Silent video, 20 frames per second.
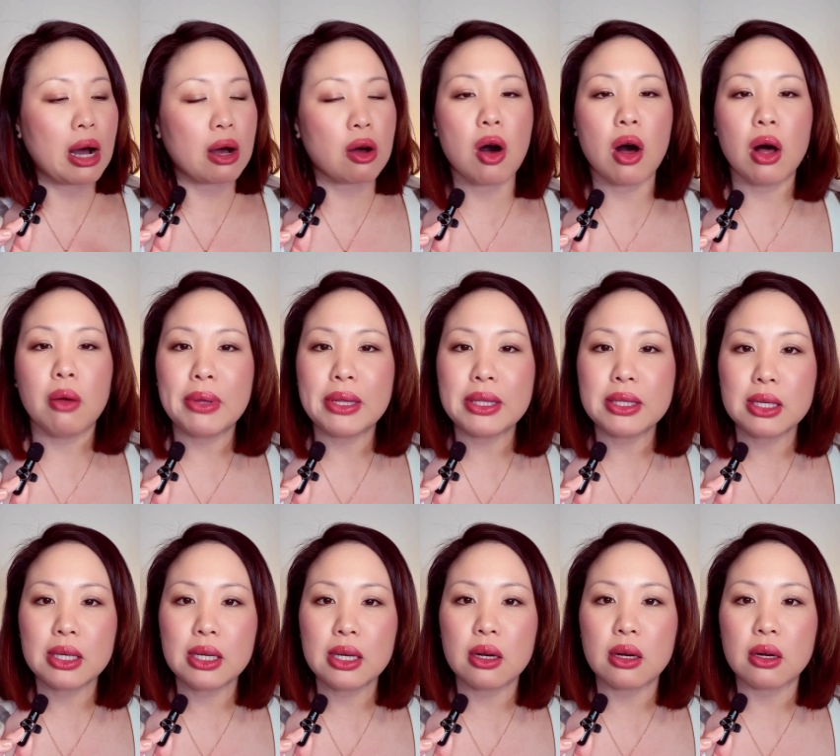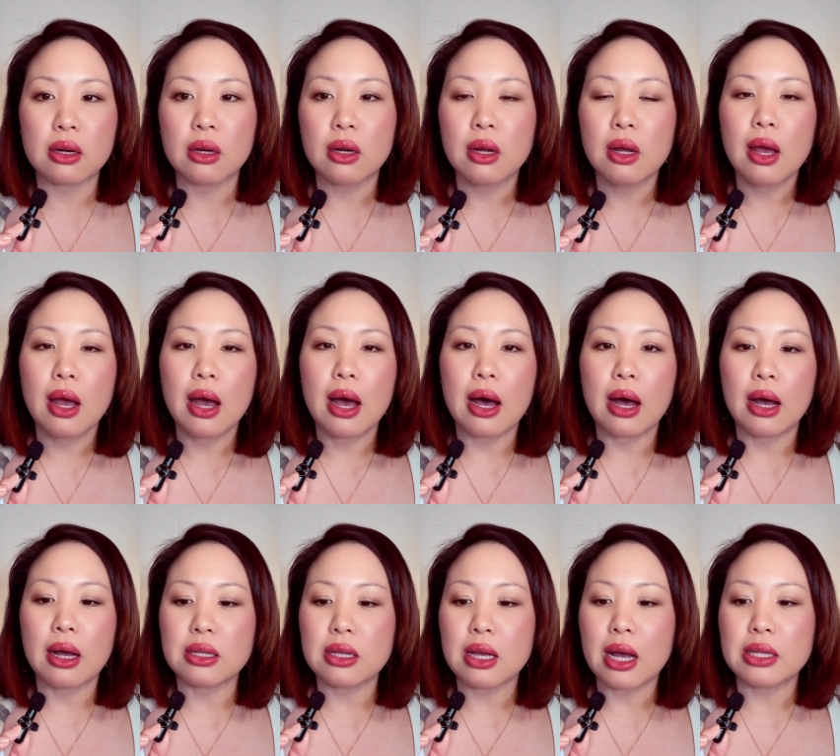commenteer,
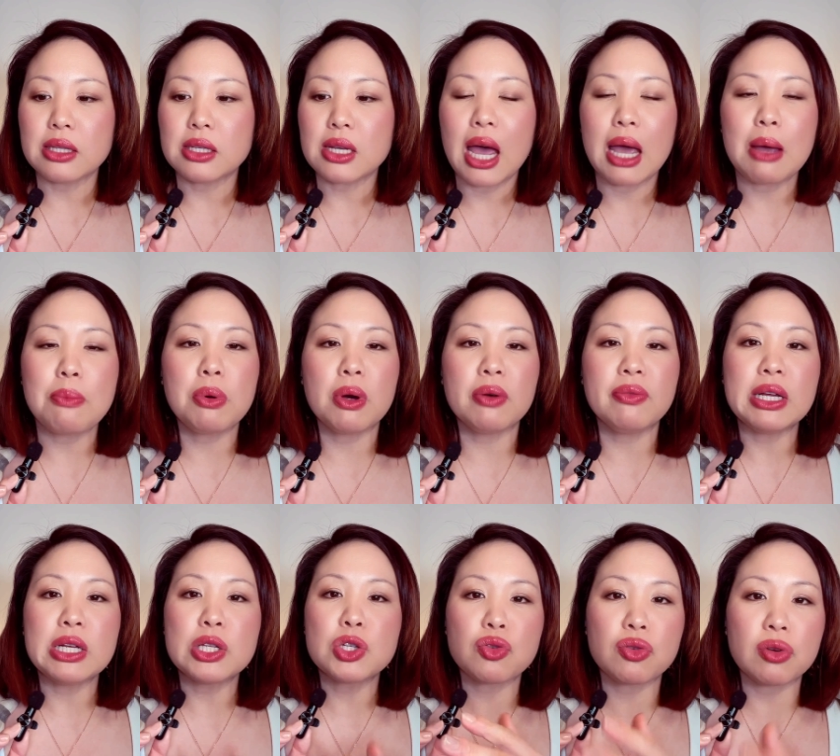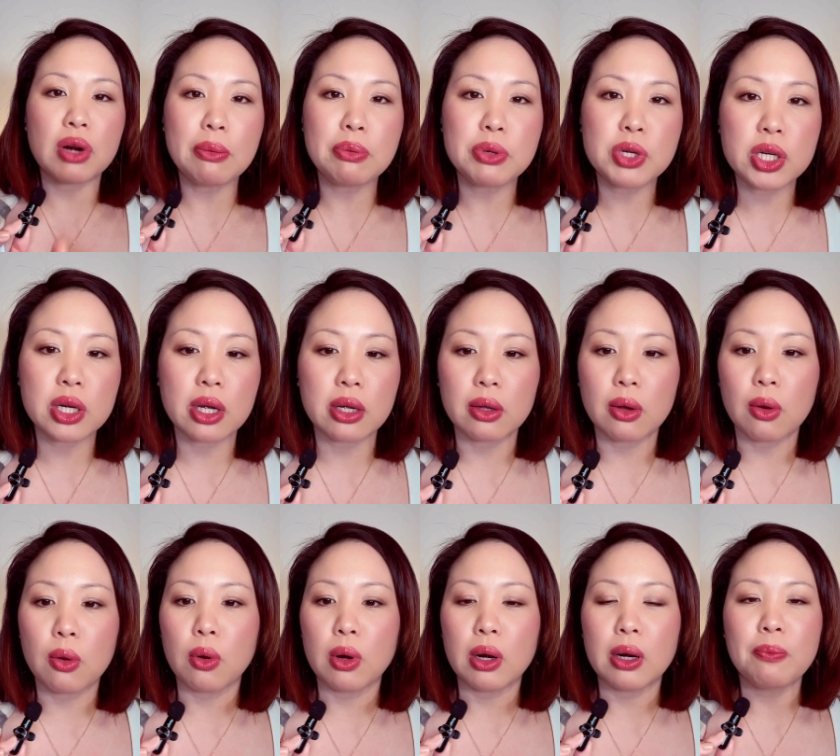a type of interruption,
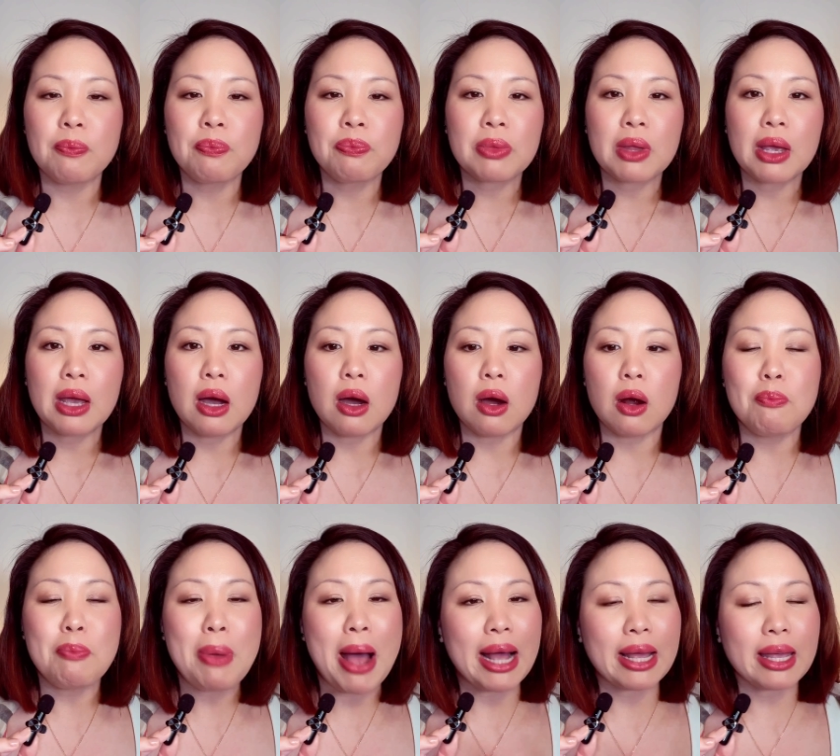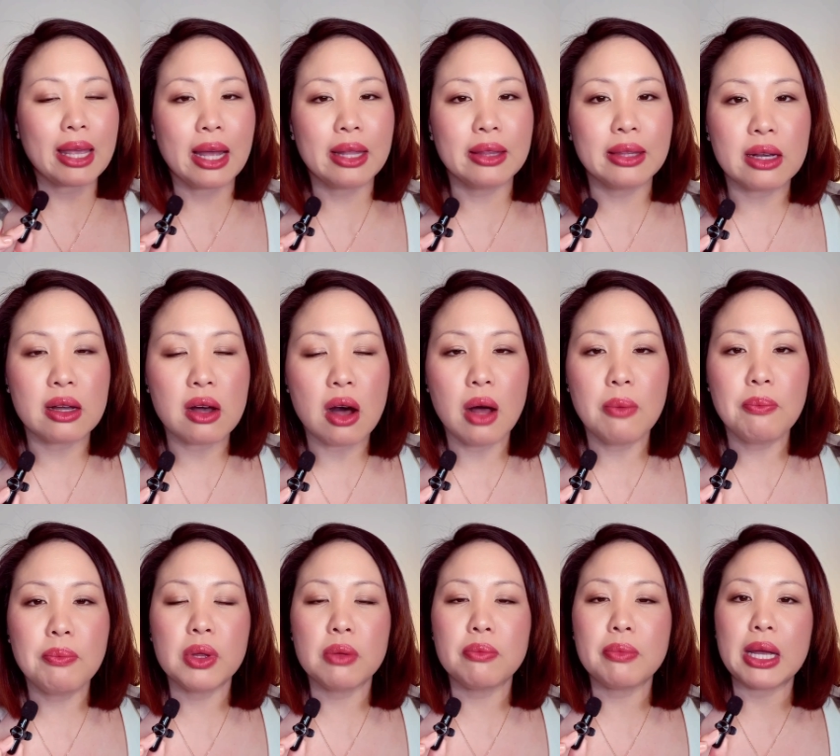or a backhanded
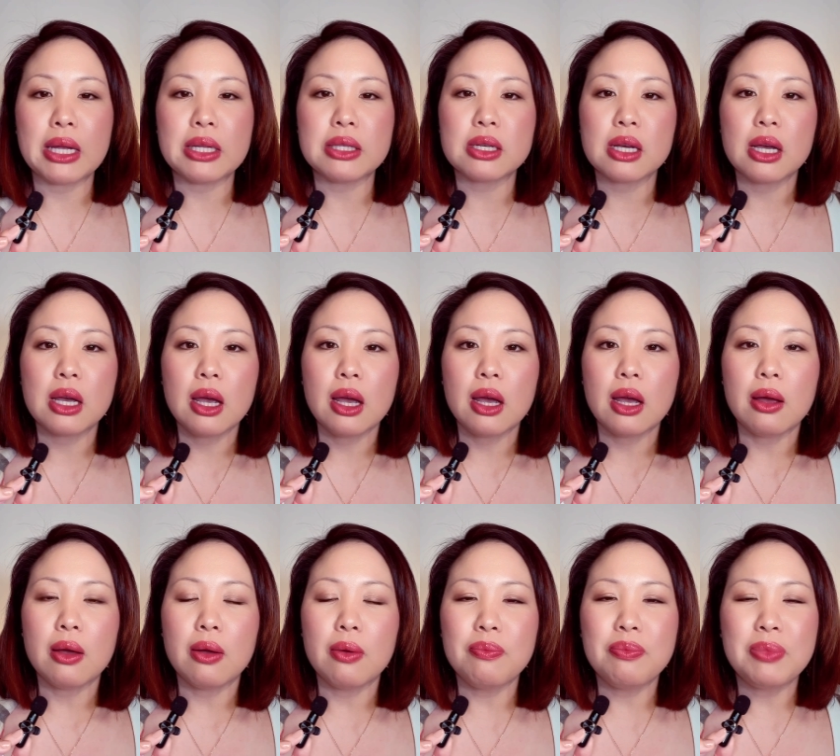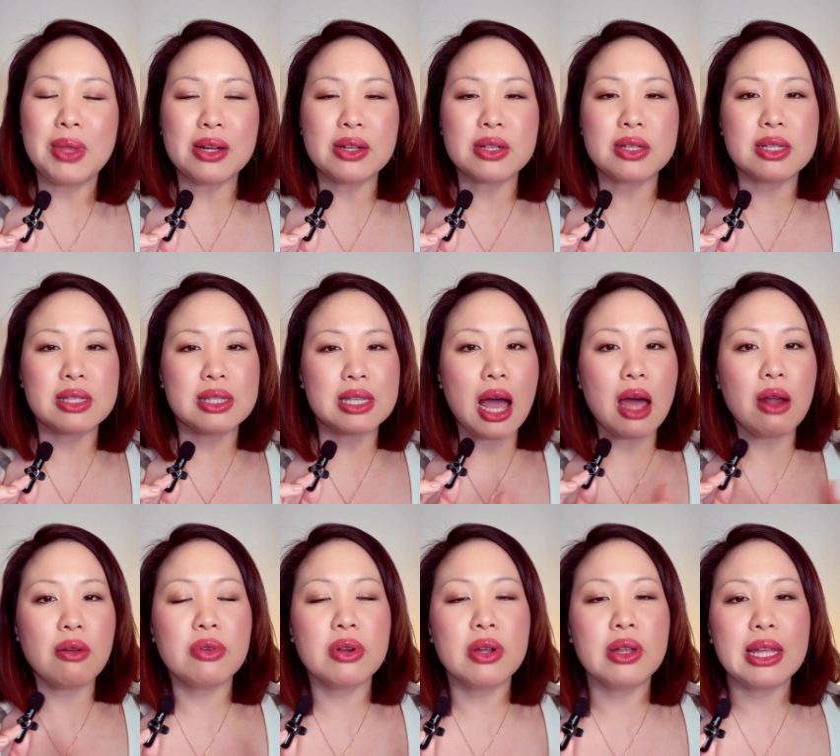compliment. There's
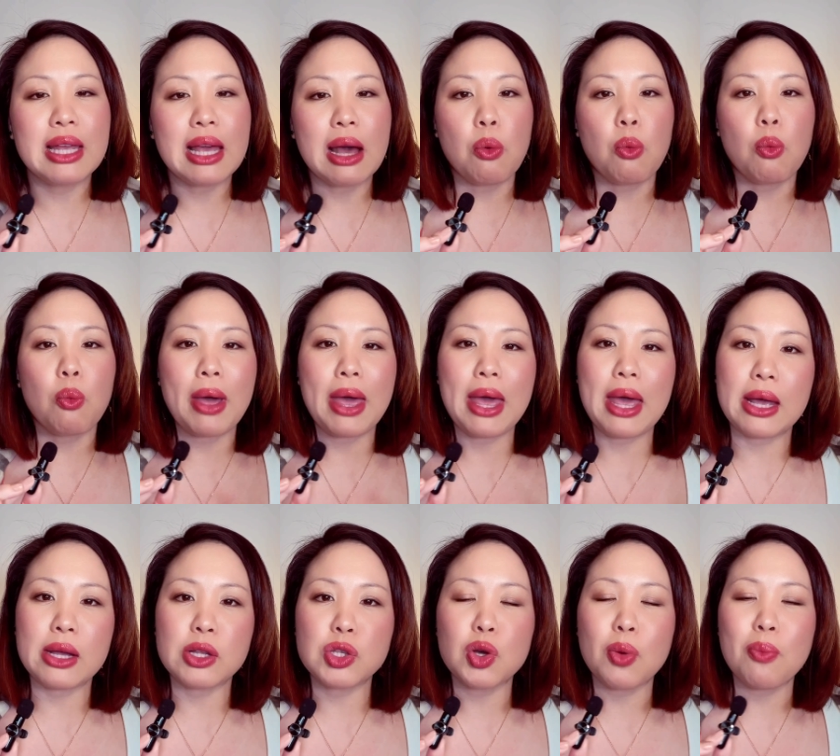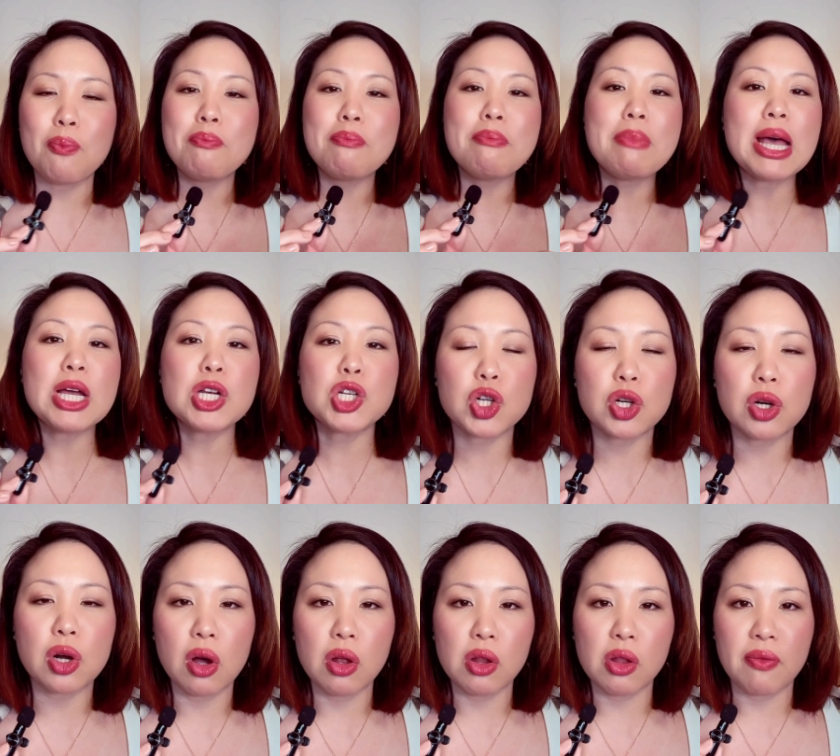not really a way to measure
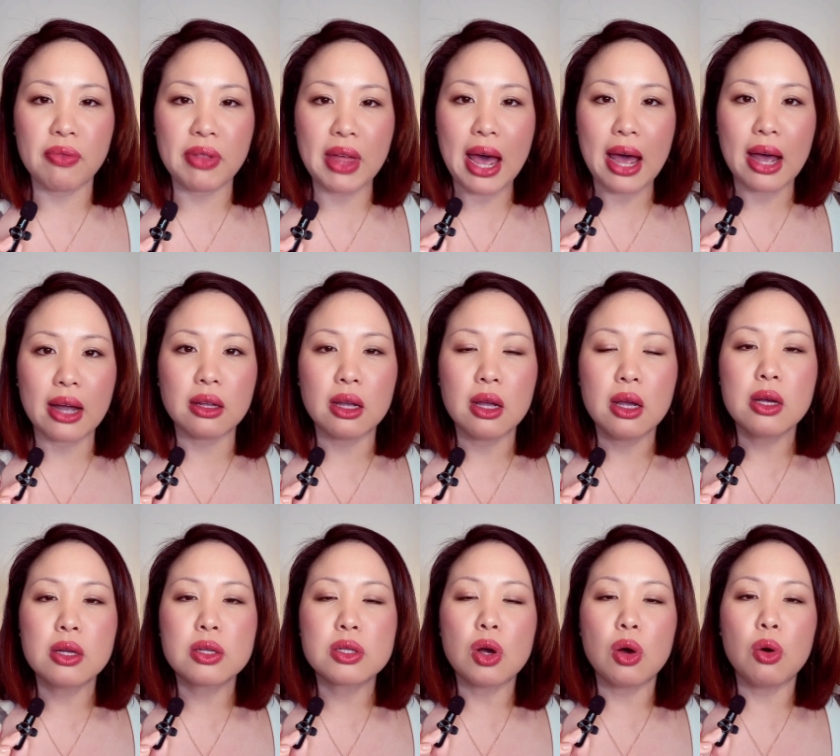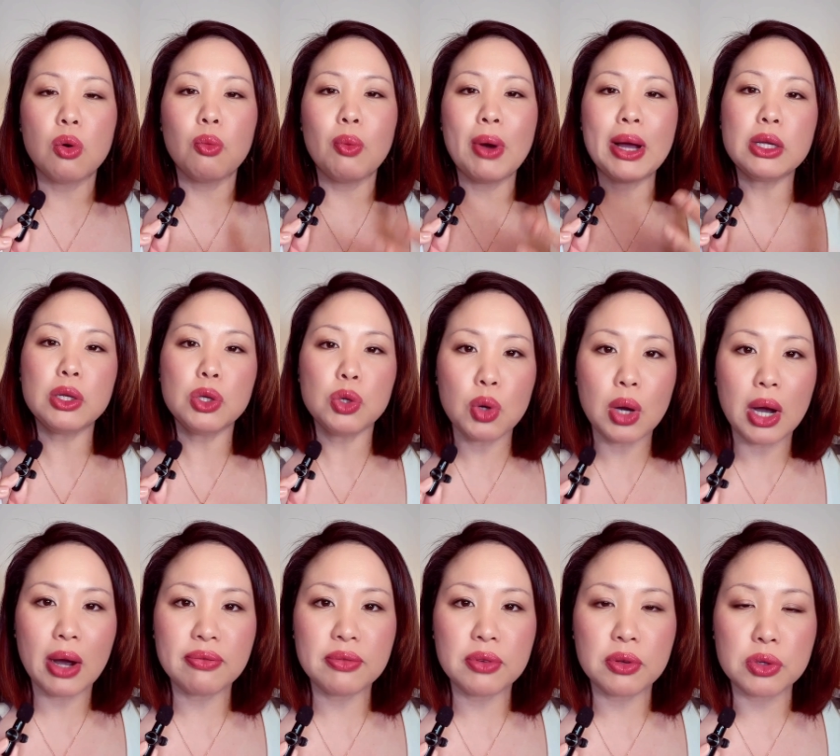all of that. So what you
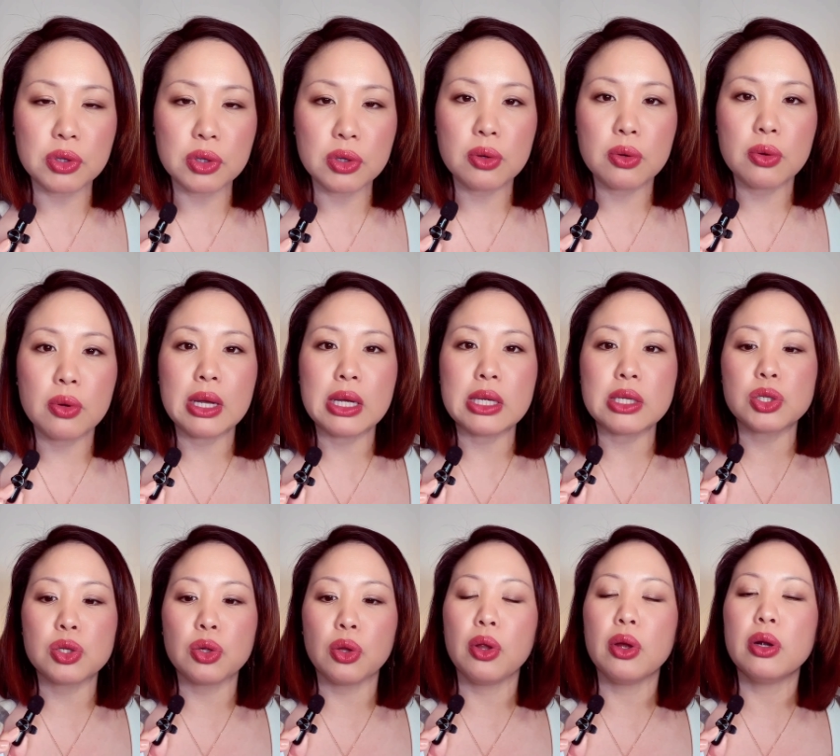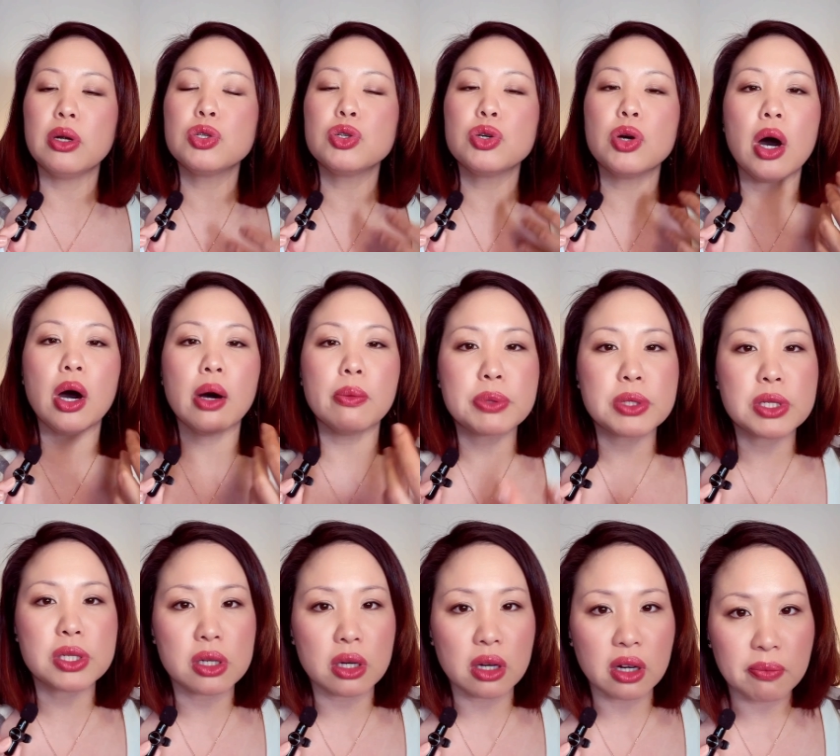have to do is to learn to
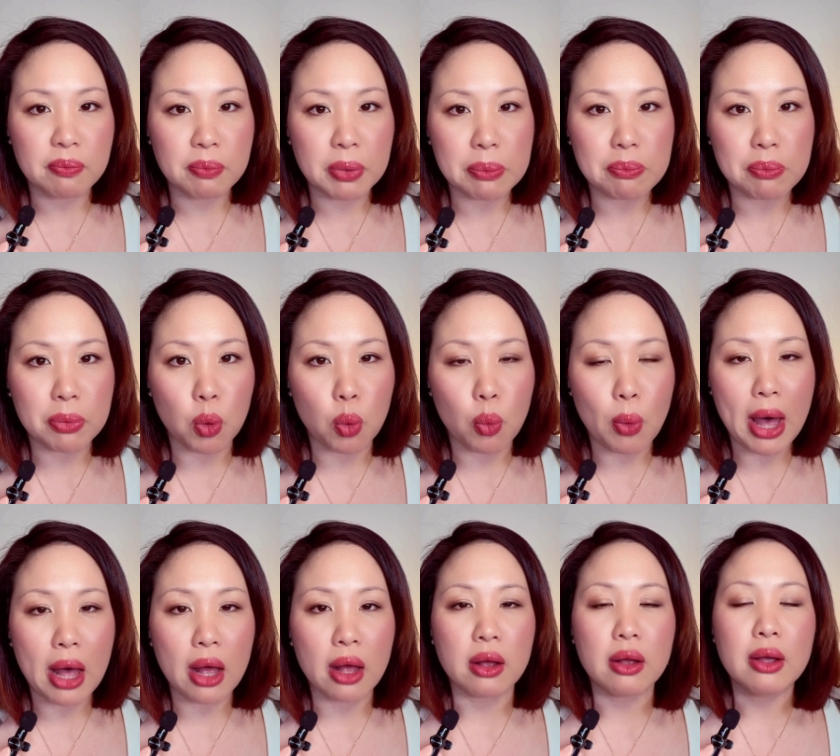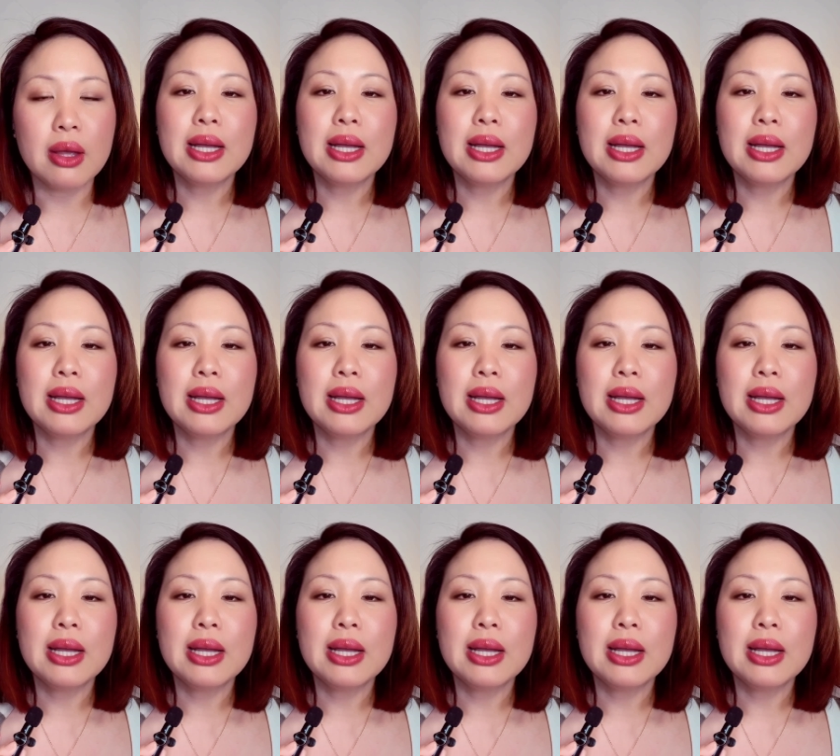observe people well,